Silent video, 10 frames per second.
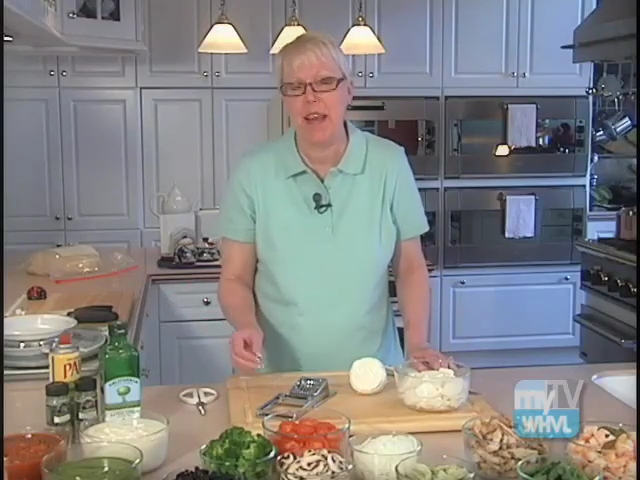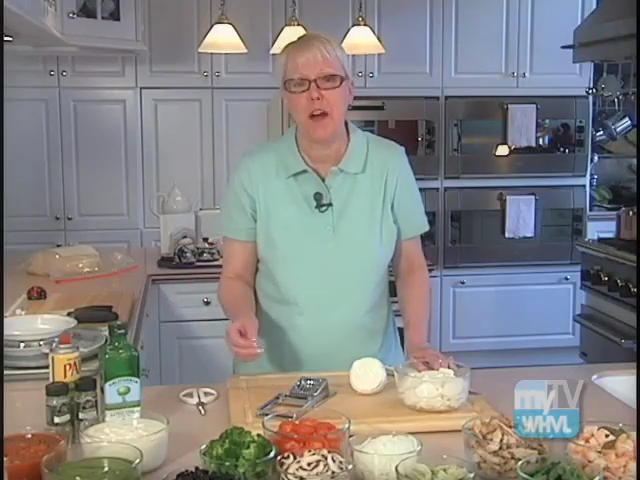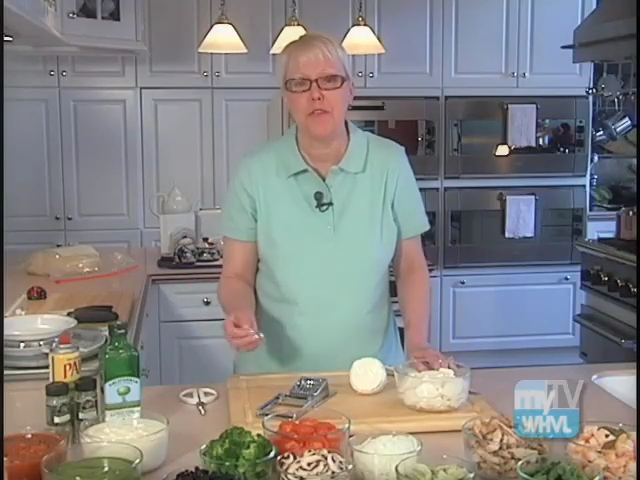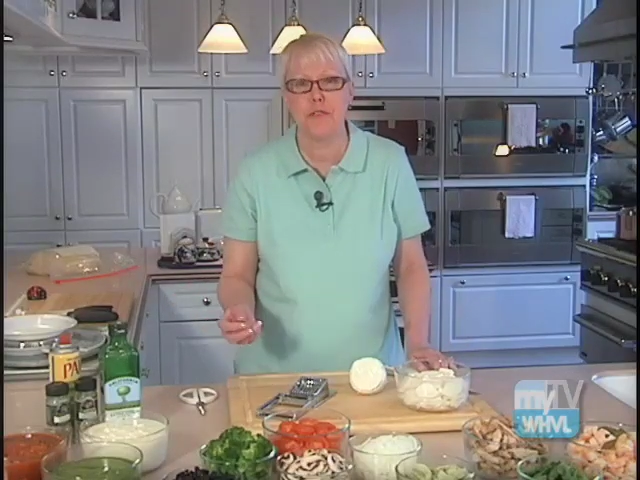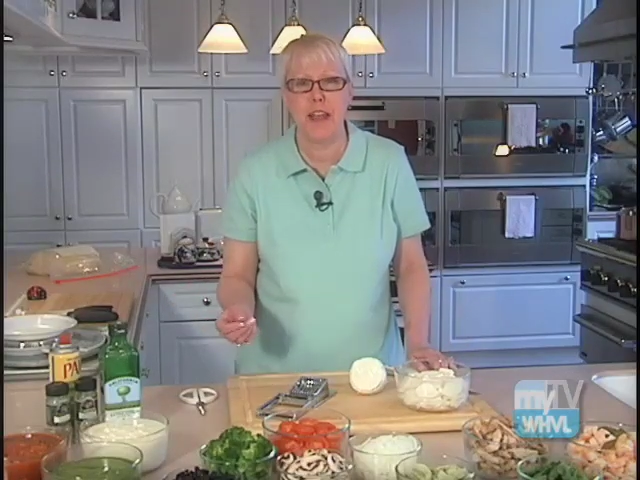
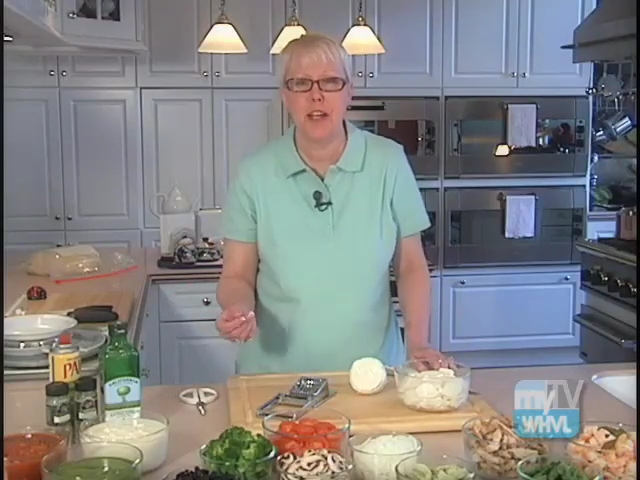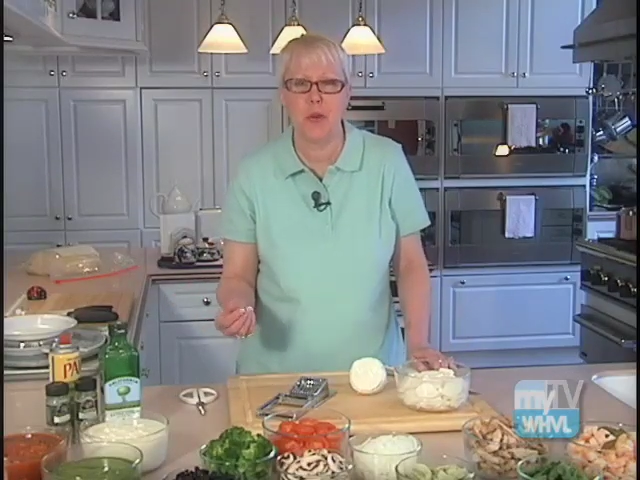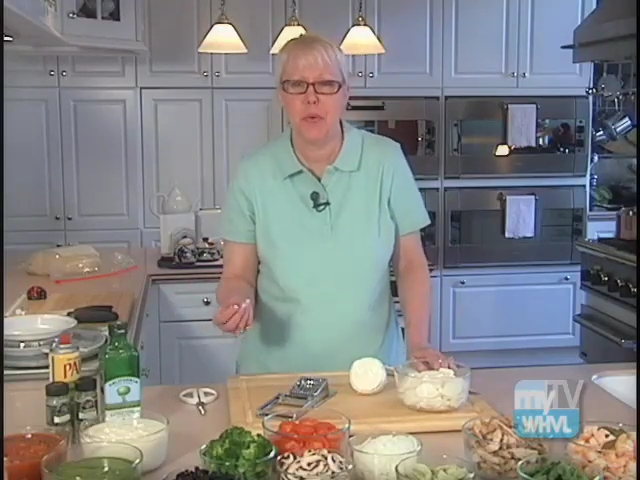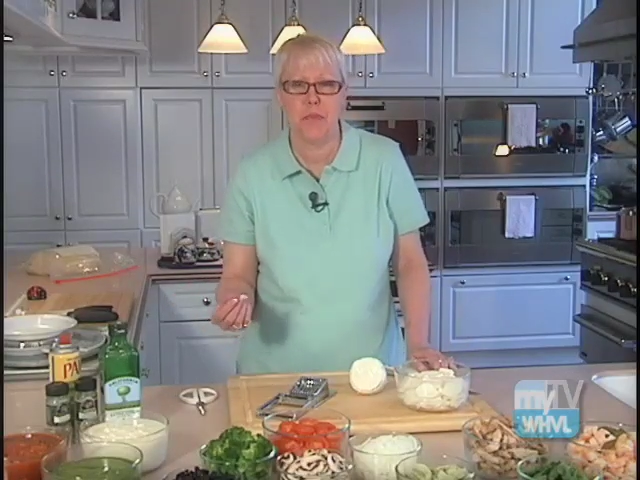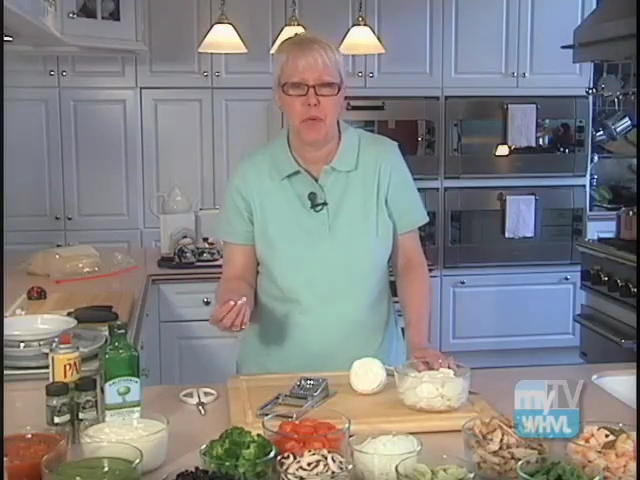Alfredo
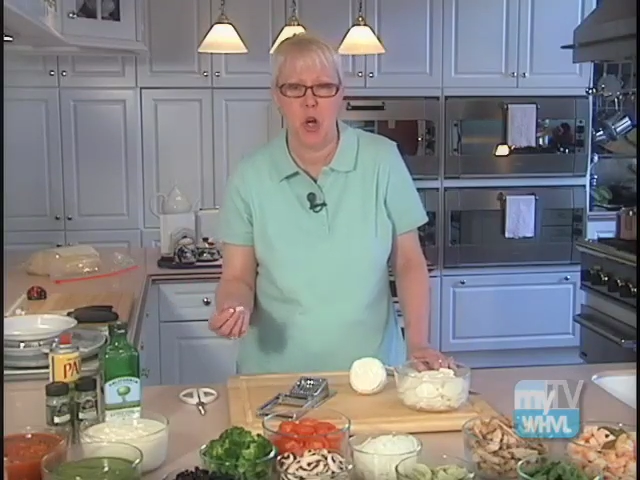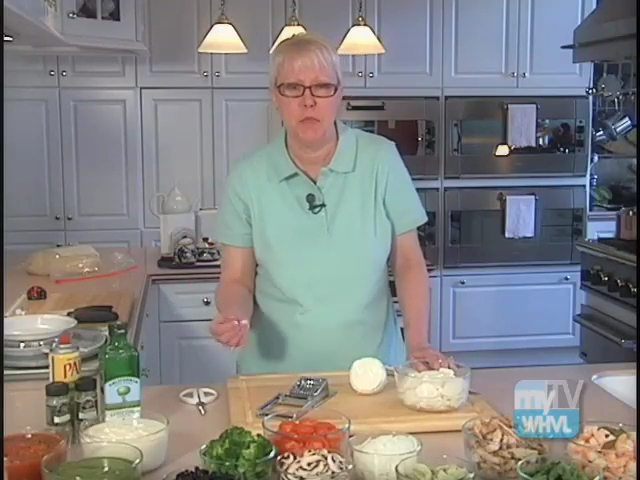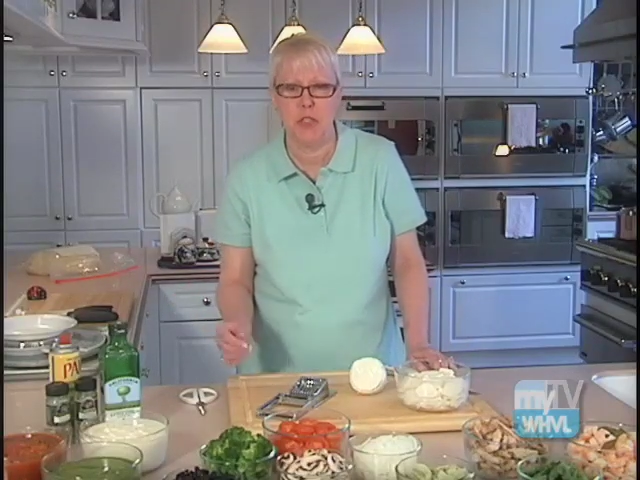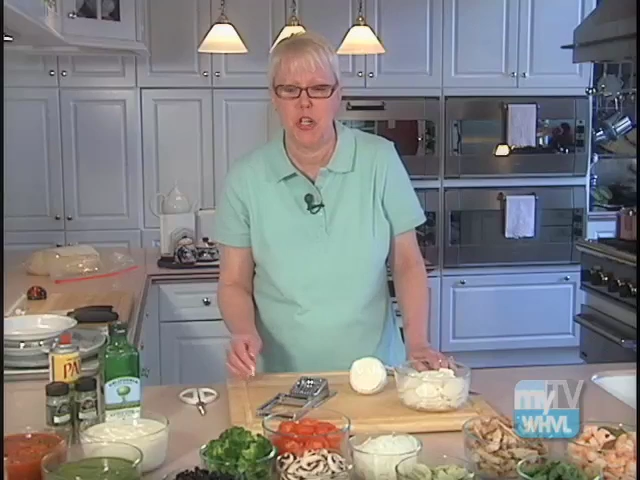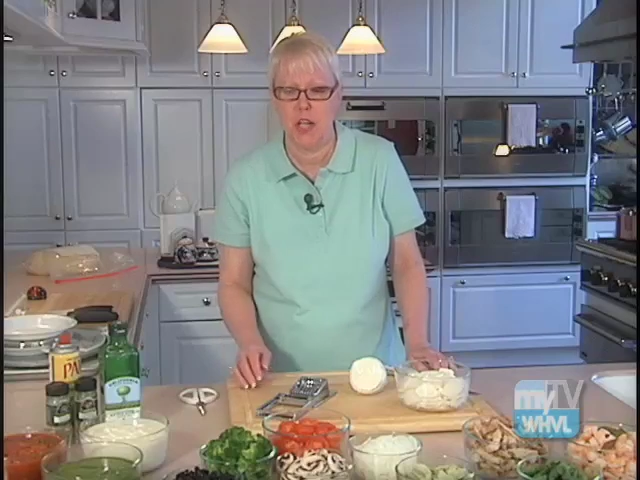with
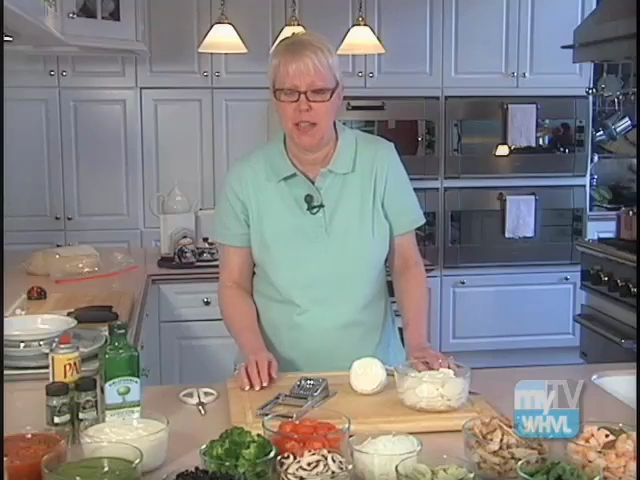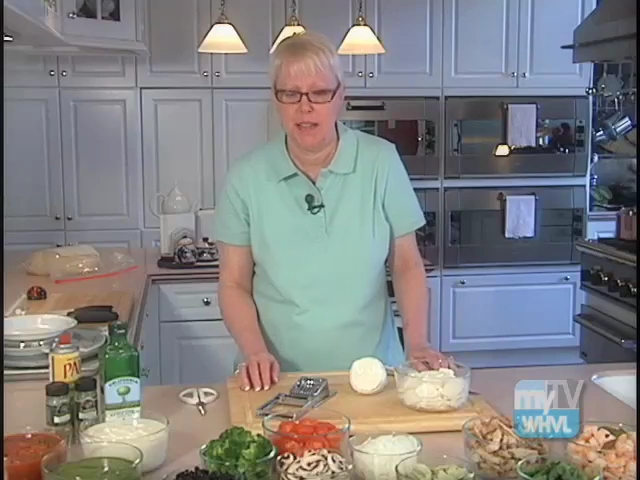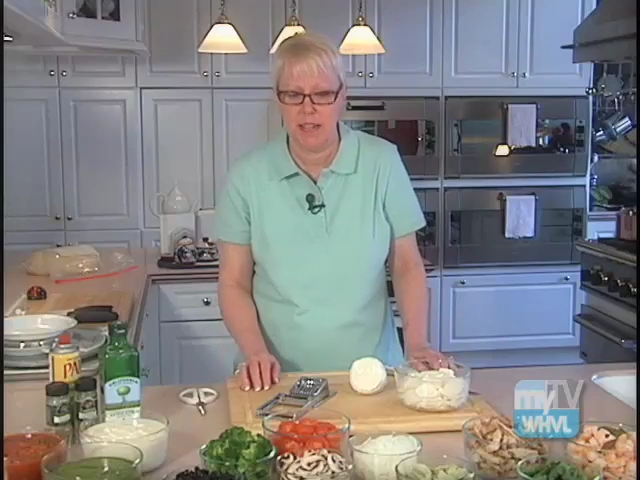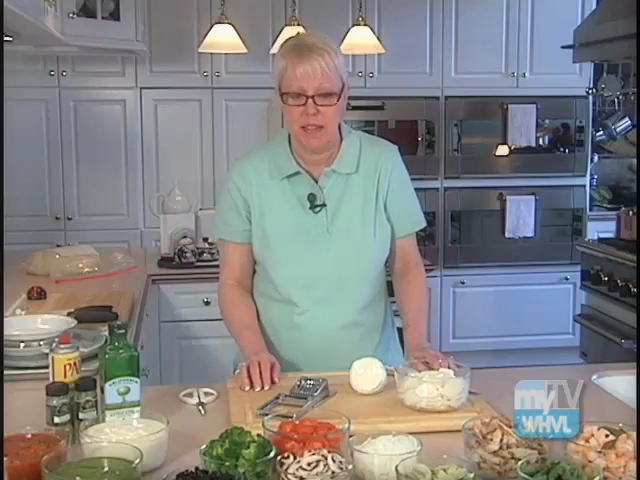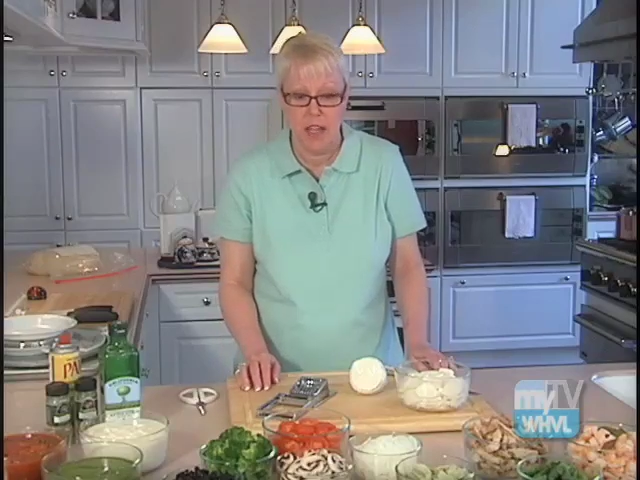Parmesan in it.